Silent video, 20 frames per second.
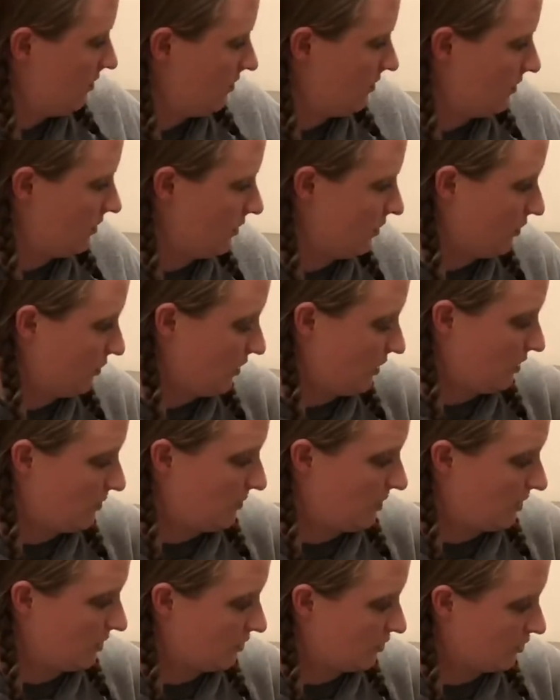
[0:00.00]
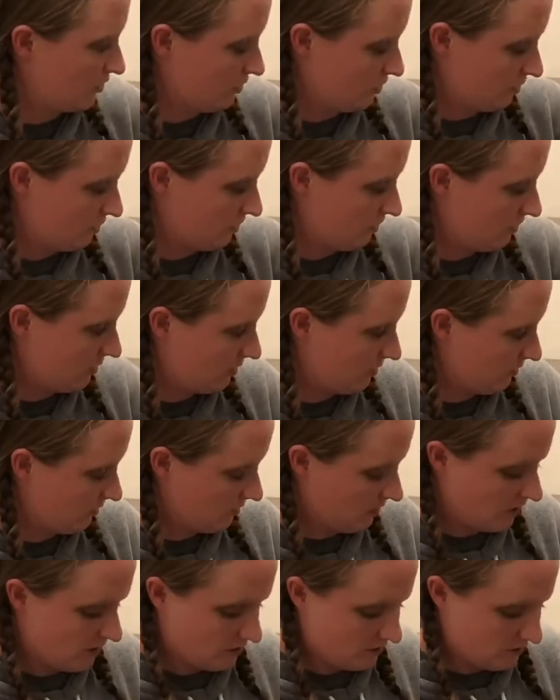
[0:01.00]
So you'll want to make sure you
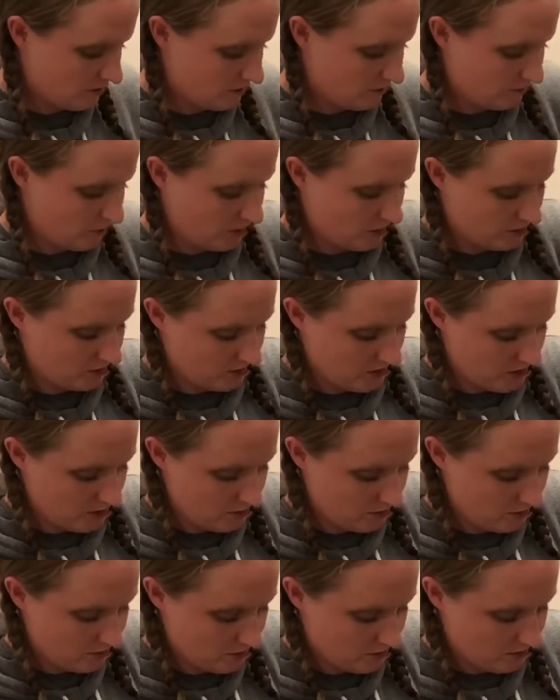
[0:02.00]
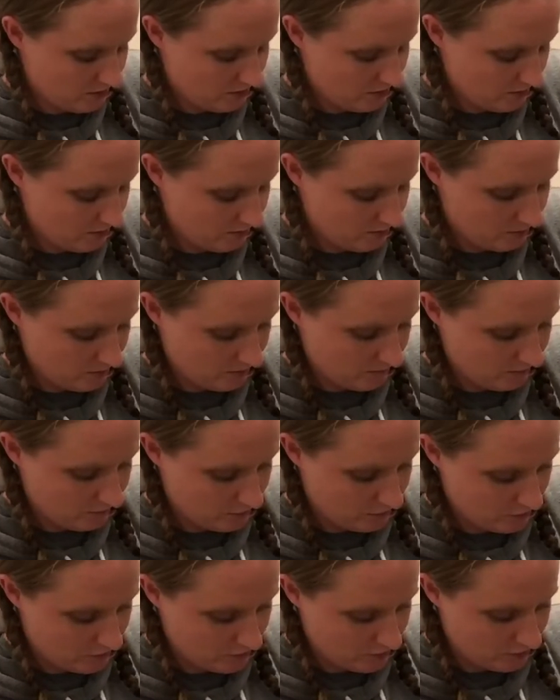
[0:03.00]
take those parts out
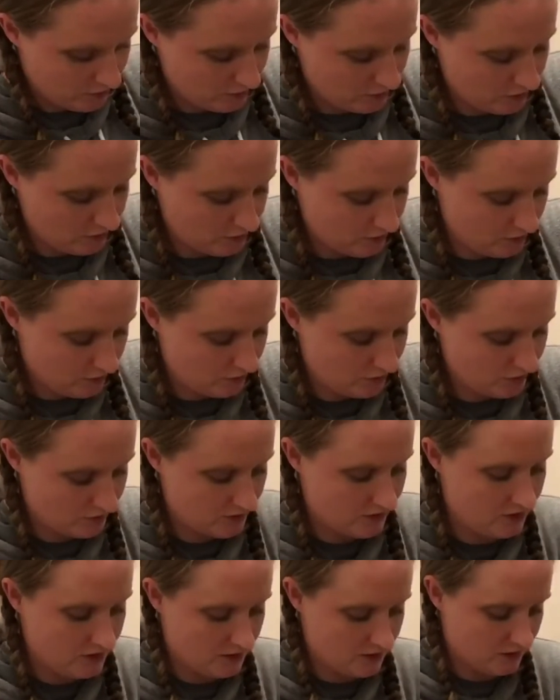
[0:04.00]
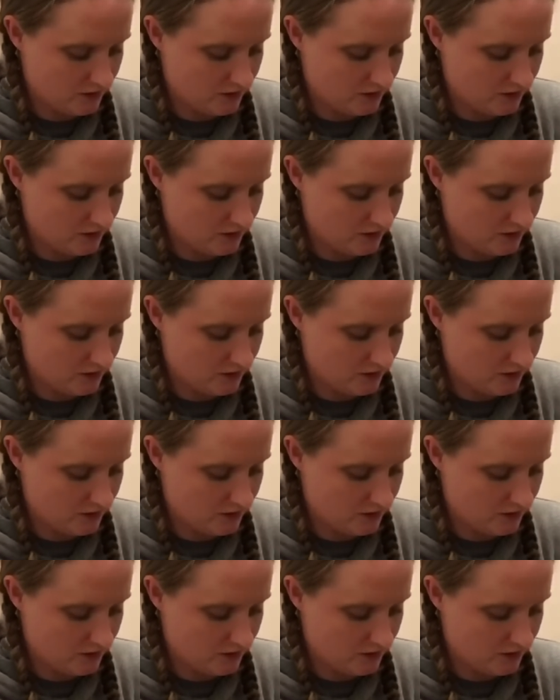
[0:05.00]
before you use it.